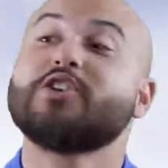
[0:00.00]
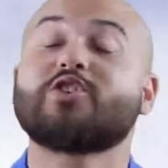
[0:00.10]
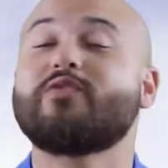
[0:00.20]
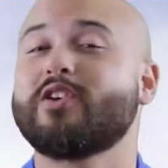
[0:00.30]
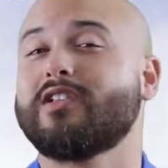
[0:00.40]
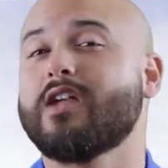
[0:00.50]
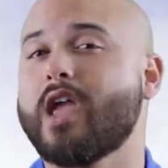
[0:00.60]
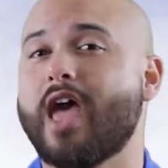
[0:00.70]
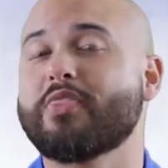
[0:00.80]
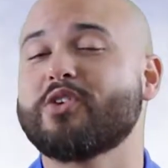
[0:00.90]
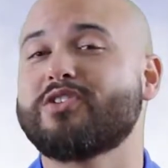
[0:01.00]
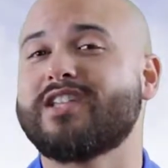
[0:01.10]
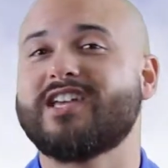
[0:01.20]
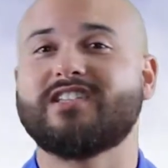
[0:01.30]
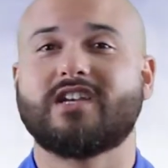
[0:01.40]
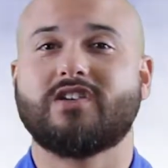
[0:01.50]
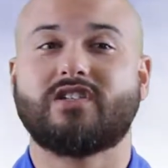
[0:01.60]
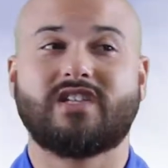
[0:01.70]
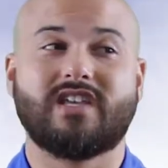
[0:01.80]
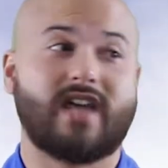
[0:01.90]
So if you're looking at those things and you
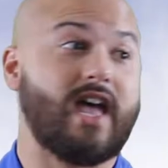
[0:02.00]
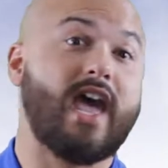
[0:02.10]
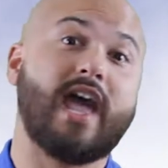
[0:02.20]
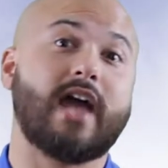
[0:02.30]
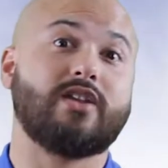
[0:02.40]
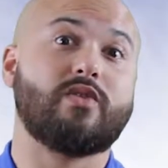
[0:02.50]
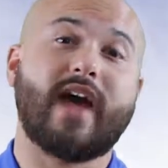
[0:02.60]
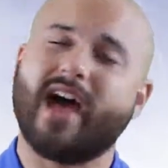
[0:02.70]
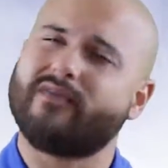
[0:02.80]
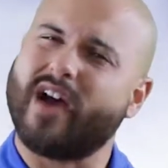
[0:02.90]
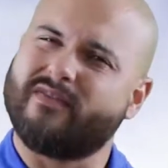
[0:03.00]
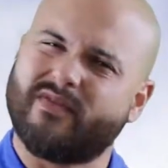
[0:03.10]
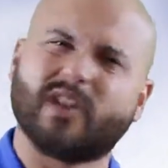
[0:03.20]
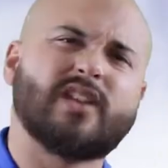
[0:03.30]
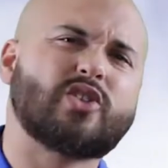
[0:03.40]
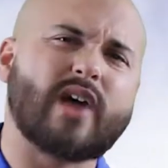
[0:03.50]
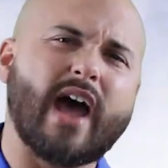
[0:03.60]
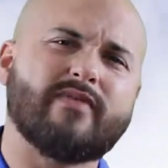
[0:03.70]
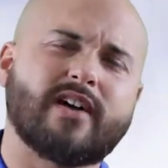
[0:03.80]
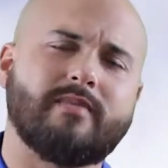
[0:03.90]
see that, hey, I feel a
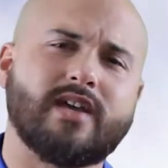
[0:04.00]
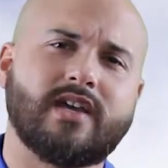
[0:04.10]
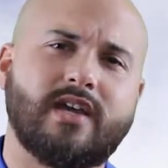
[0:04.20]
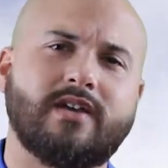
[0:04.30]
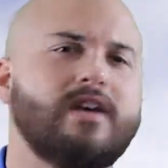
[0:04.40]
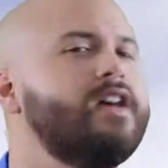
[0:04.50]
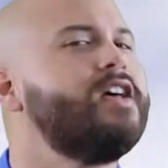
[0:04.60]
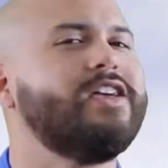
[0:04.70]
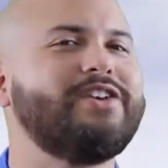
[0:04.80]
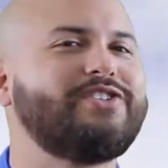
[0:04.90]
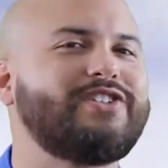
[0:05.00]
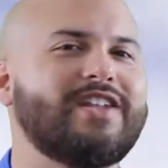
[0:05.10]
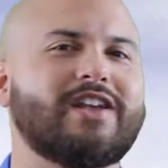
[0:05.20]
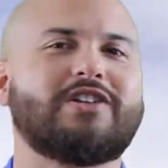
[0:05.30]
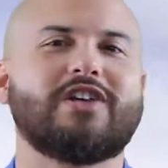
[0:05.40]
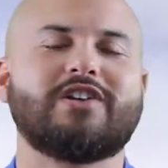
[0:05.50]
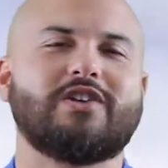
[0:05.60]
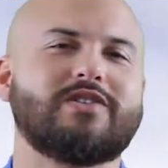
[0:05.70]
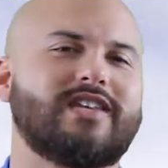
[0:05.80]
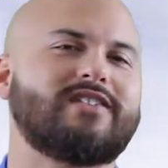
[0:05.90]
draft coming in, easiest thing that you can
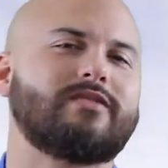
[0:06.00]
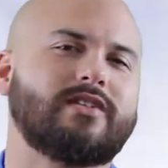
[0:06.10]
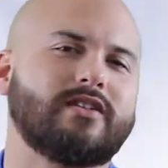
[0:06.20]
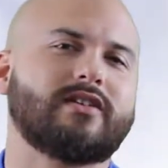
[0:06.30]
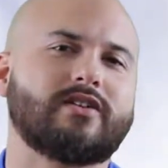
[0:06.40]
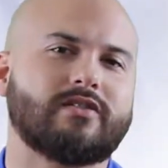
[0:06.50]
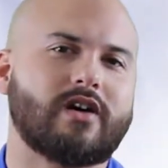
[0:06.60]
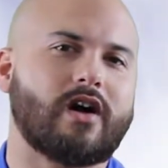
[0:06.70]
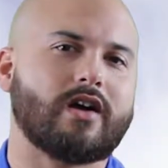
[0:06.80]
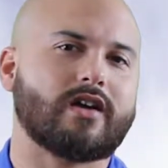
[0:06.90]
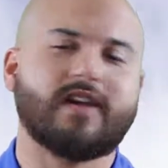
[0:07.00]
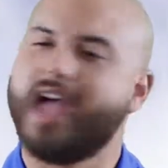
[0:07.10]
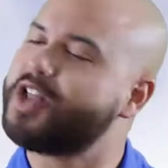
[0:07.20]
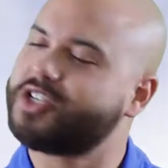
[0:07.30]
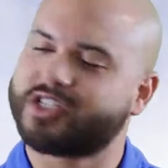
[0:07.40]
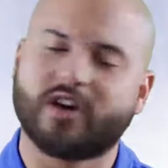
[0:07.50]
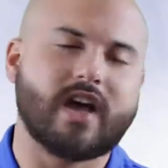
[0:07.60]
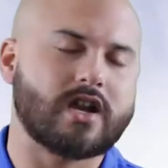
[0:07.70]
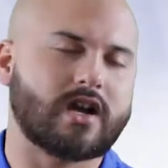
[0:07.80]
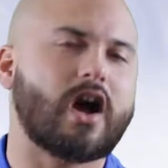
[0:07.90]
do is get some silicone caulk and just go
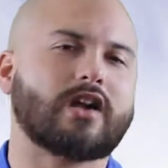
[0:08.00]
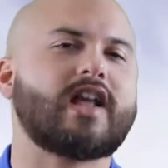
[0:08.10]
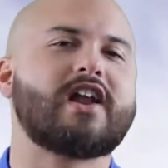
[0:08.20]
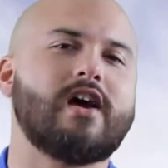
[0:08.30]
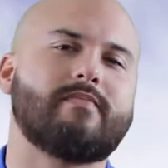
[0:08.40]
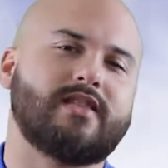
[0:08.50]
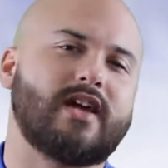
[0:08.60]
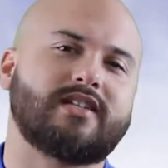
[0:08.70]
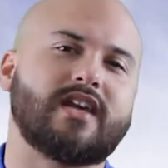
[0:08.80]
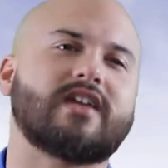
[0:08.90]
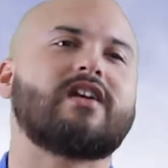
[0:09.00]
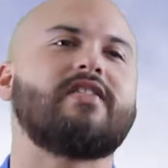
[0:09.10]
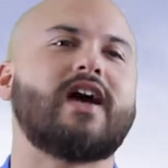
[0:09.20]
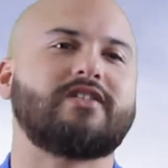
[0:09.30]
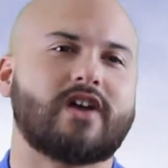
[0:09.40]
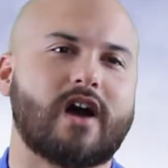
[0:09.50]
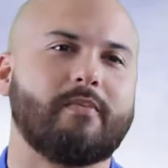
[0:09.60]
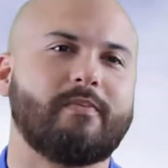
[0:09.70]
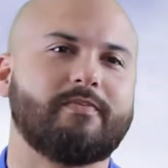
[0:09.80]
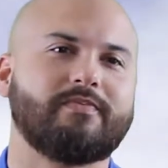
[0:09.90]
ahead and caulk that up, and that'll take care of that job.